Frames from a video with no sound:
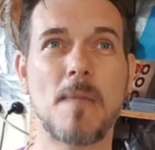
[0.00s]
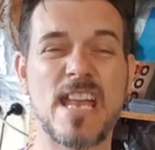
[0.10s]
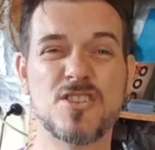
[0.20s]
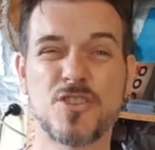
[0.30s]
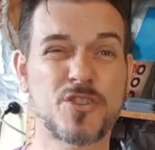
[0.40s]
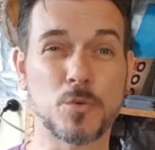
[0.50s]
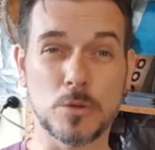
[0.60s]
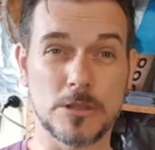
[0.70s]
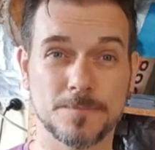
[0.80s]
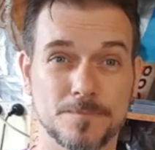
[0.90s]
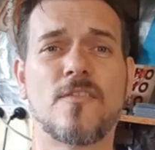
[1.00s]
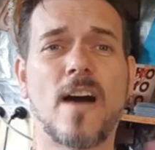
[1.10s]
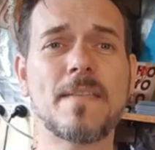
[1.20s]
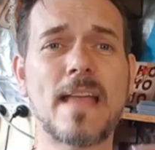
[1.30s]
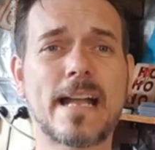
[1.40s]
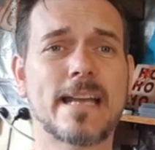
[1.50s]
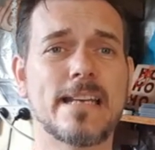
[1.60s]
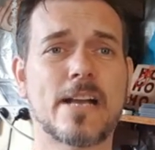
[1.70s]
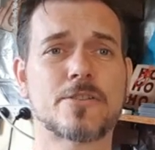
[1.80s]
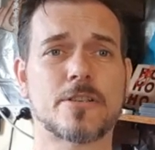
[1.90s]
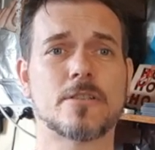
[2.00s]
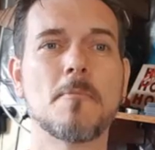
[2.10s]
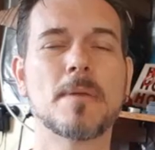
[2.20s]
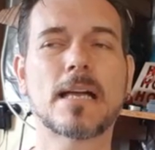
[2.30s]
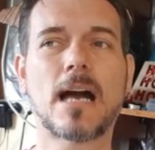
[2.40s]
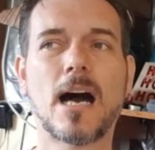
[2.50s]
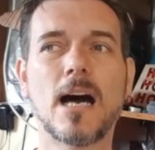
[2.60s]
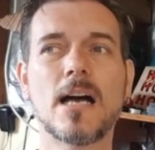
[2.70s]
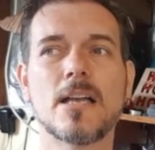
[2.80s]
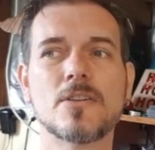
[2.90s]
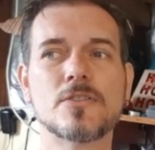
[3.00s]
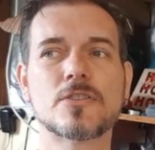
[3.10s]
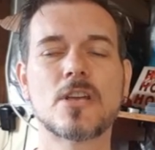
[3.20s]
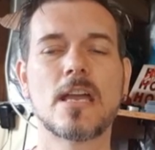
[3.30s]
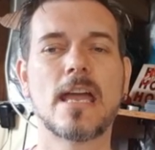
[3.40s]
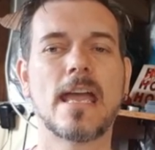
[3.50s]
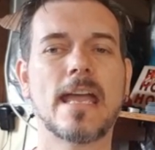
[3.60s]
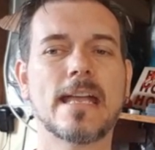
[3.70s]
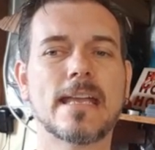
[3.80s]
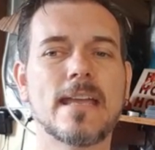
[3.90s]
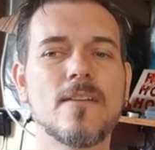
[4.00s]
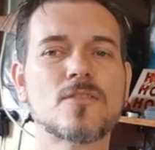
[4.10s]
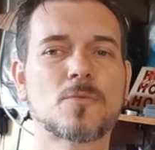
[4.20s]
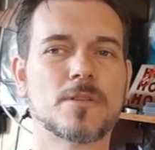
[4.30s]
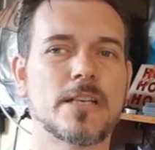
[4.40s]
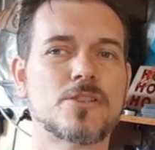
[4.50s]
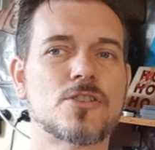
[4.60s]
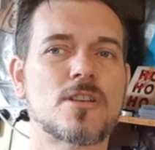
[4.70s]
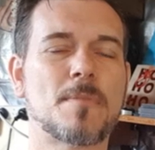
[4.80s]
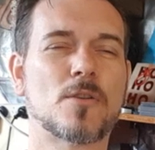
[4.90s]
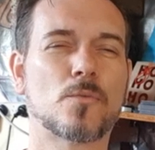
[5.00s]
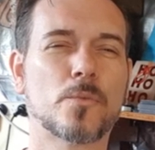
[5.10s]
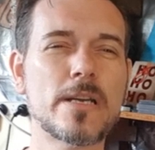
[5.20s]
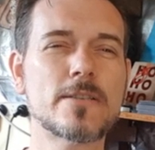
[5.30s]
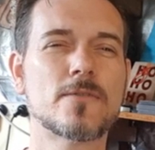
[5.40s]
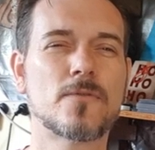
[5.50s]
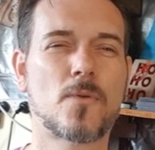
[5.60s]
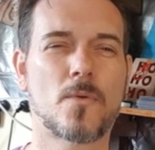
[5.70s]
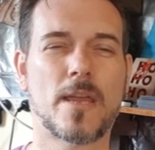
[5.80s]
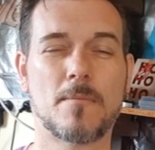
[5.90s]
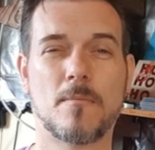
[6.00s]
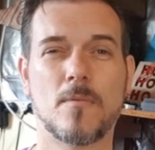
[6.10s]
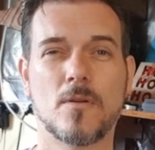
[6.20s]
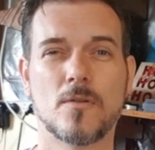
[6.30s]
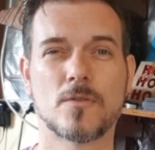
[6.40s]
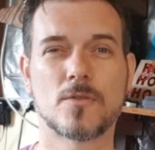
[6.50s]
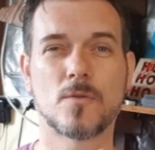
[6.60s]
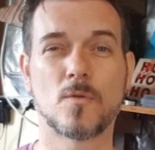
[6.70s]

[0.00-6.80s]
mage school. Find that connection because it gives a relationship and a reason for them to